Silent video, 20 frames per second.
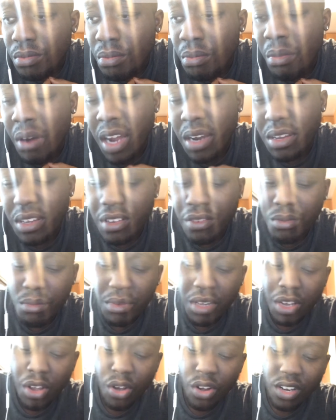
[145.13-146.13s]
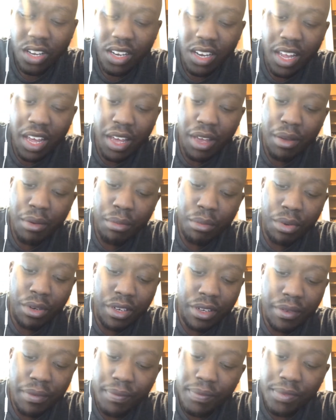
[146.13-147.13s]
Might have even been longer than that.
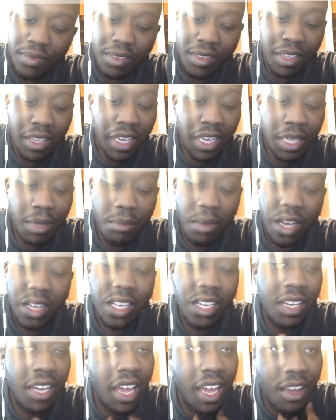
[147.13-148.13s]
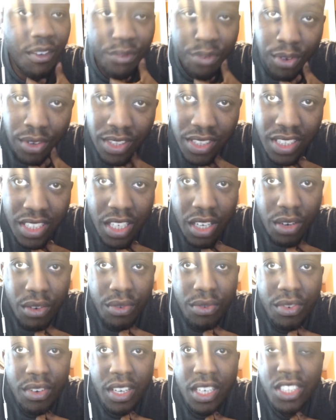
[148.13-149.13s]
But he making a name for
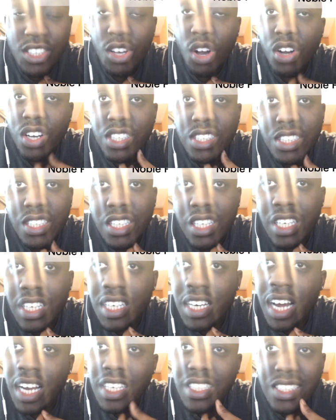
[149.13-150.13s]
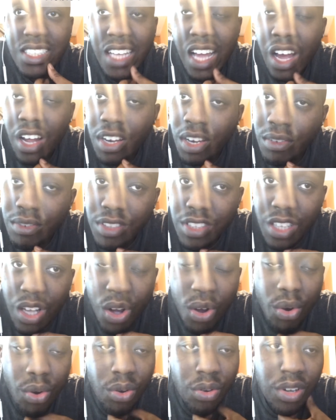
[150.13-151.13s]
himself. As y'all can see, he got a sound of his
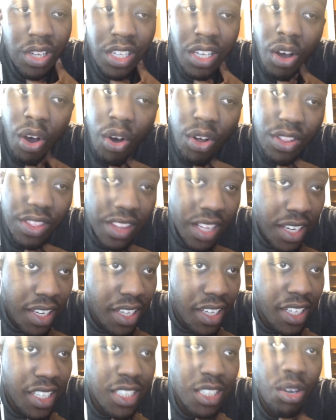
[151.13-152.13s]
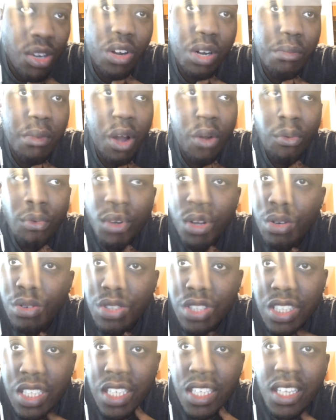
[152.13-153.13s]
own. He authentic. He talking about real
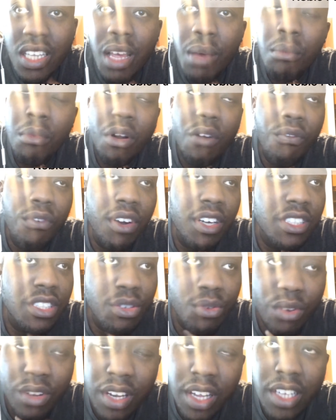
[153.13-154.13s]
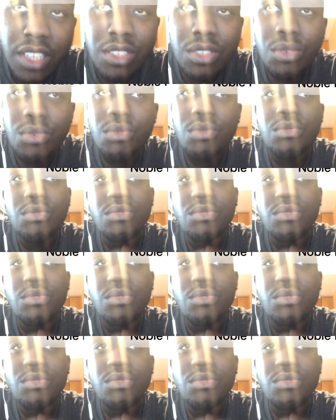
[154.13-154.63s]
shit that motherfuckers can relate to.